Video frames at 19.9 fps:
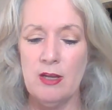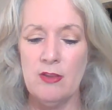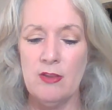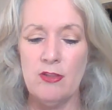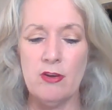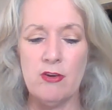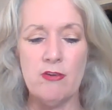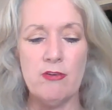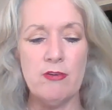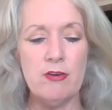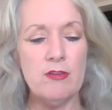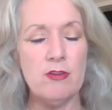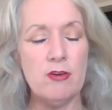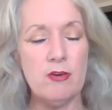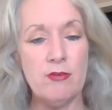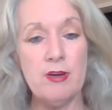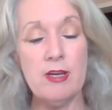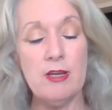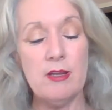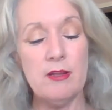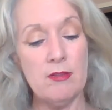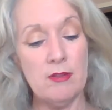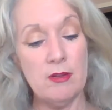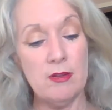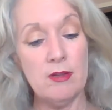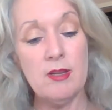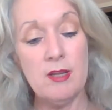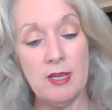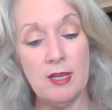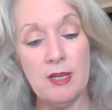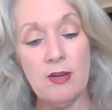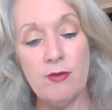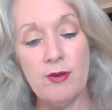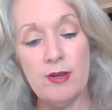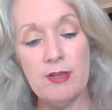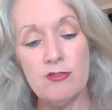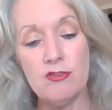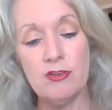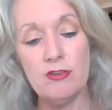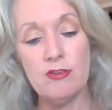The key
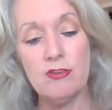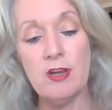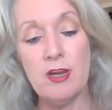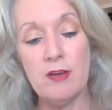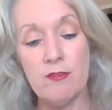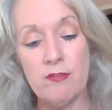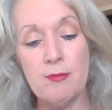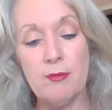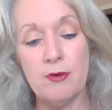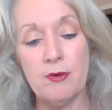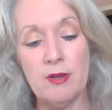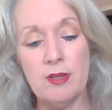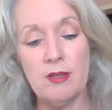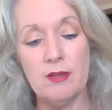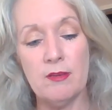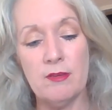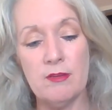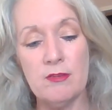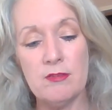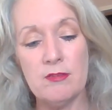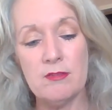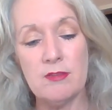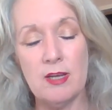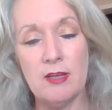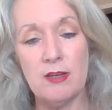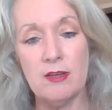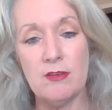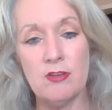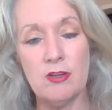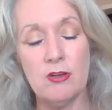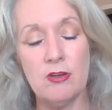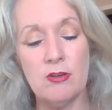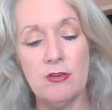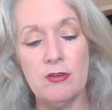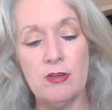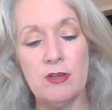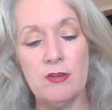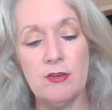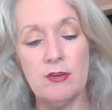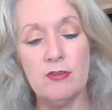question to everybody in this, and it's
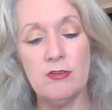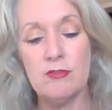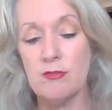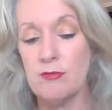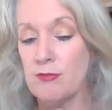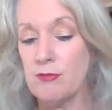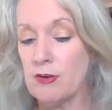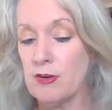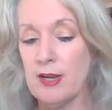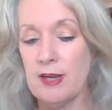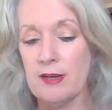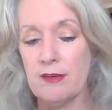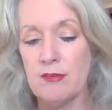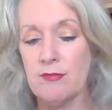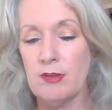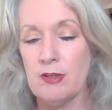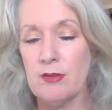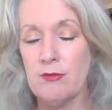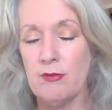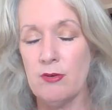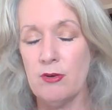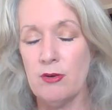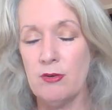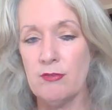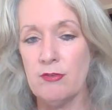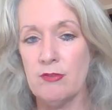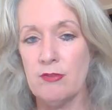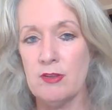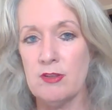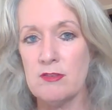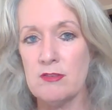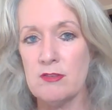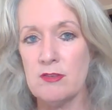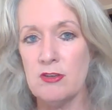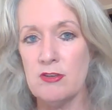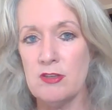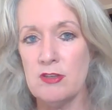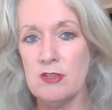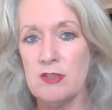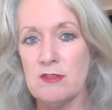including those who are very actively involved in this,
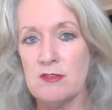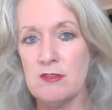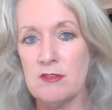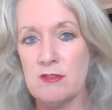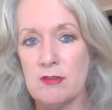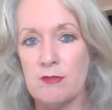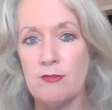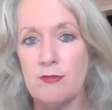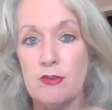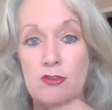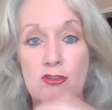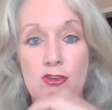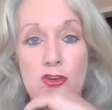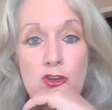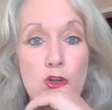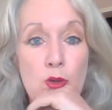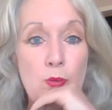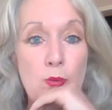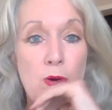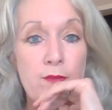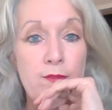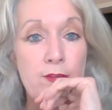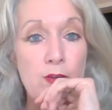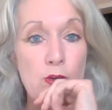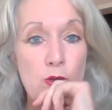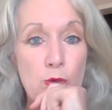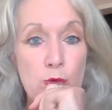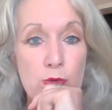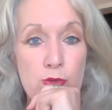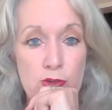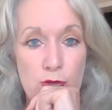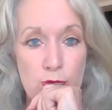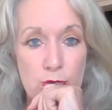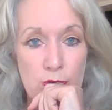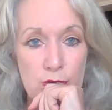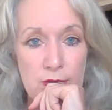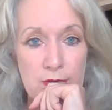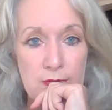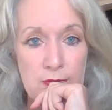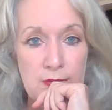is this the future you want for your
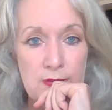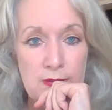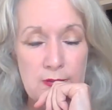children?